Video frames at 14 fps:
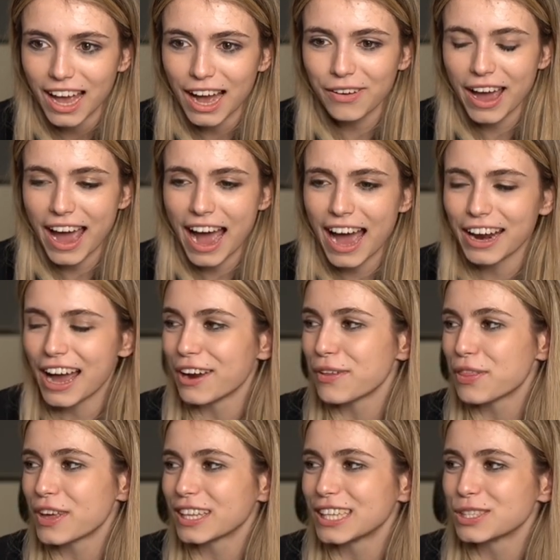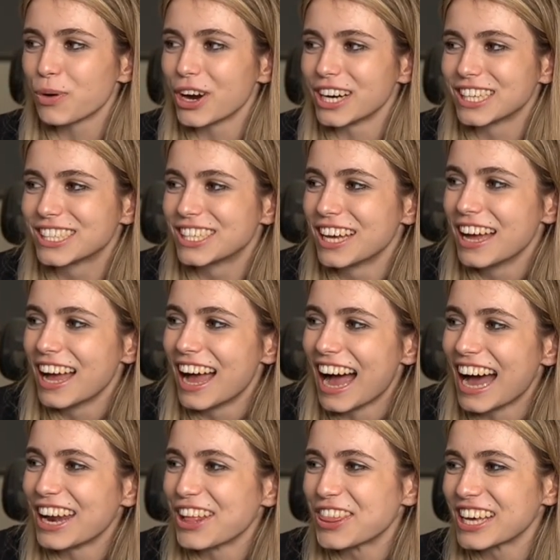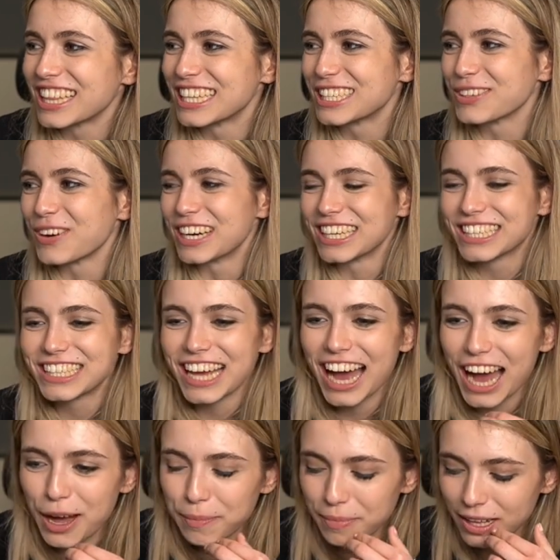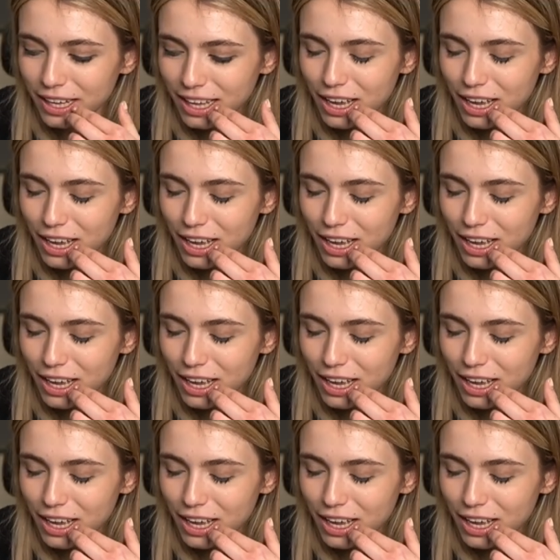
Okay, I, I don't think this works. I don't think this works. Um.